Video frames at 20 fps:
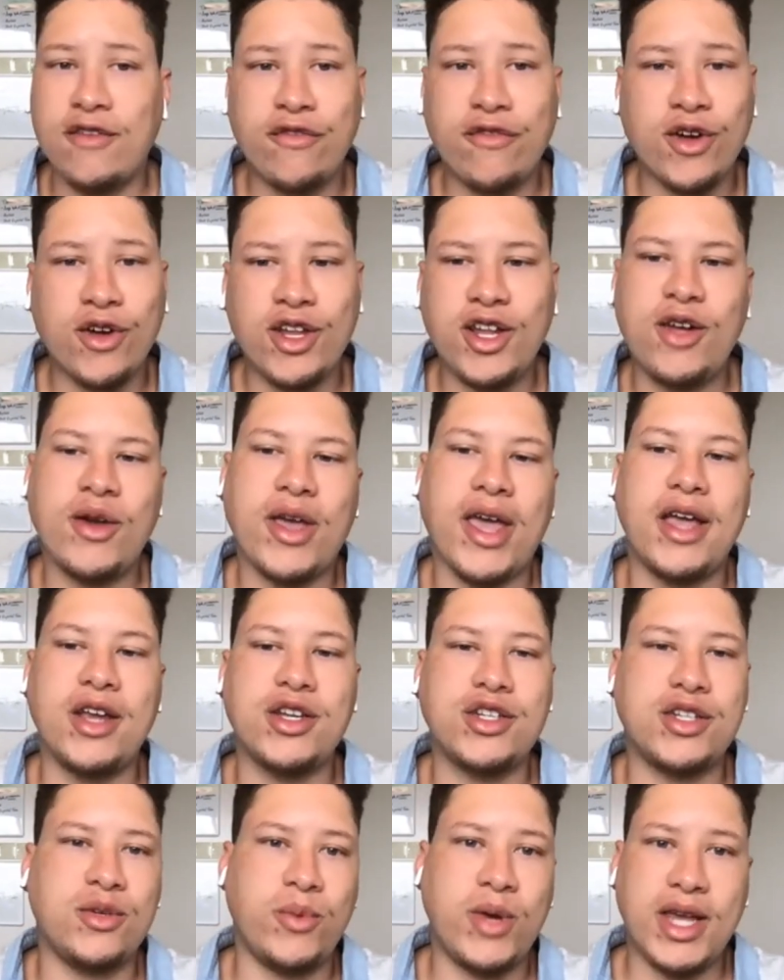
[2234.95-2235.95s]
looking for
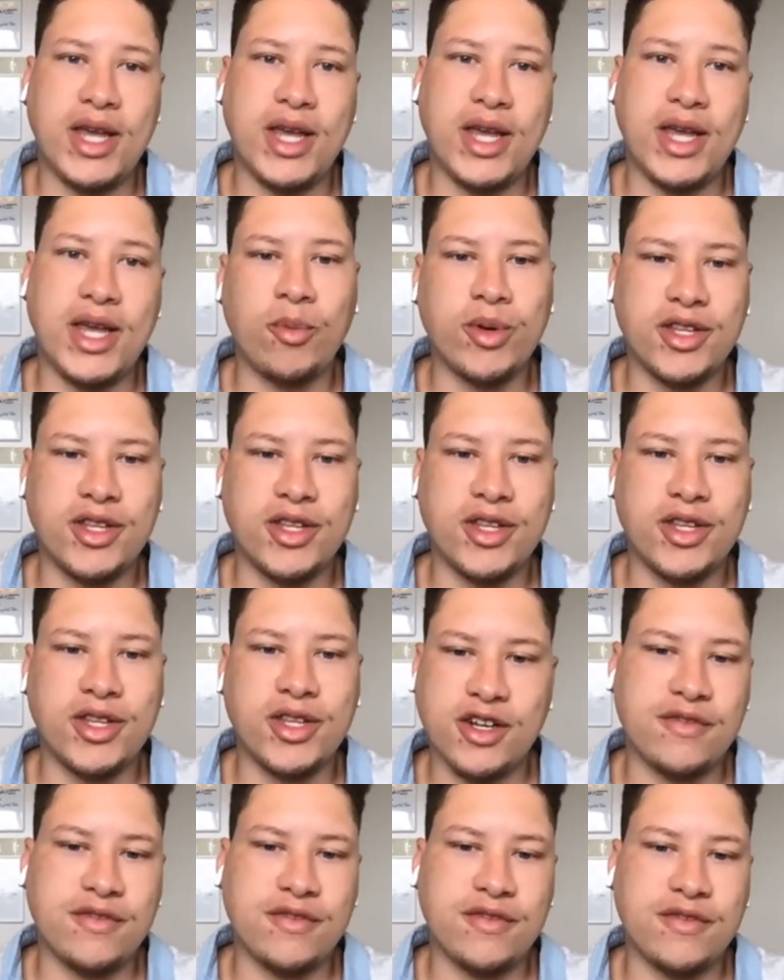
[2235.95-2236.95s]
a location. We
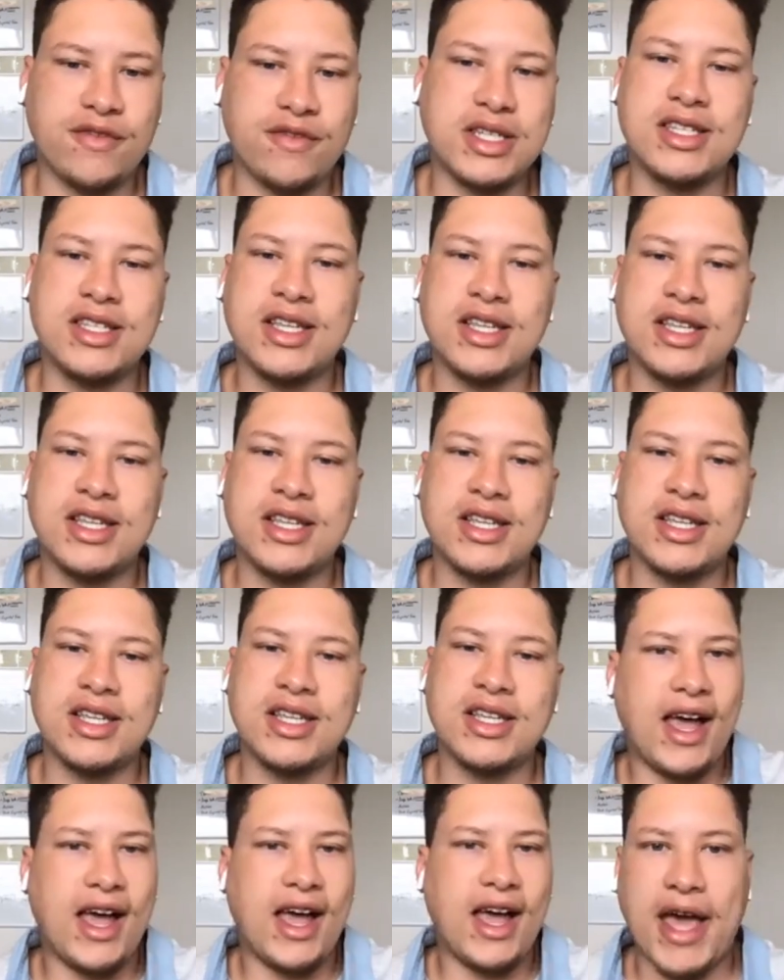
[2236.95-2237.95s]
can help with those
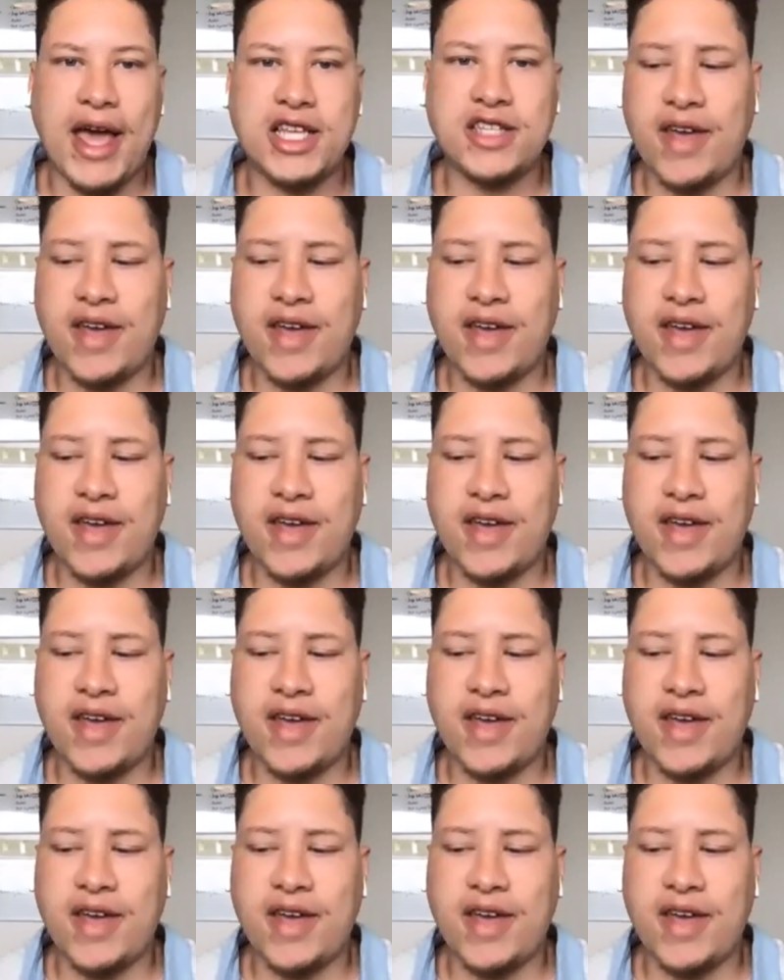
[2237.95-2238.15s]
services.